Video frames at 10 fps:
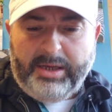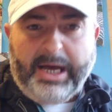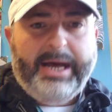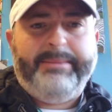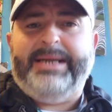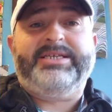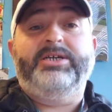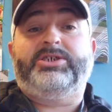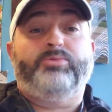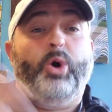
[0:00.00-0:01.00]
I'm not
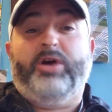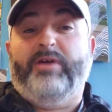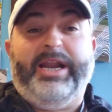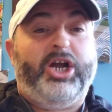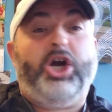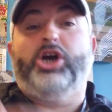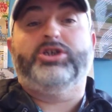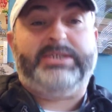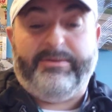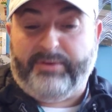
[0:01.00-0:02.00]
telling you should walk around and
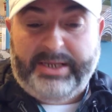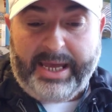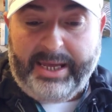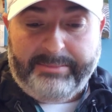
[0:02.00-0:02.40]
curse every day.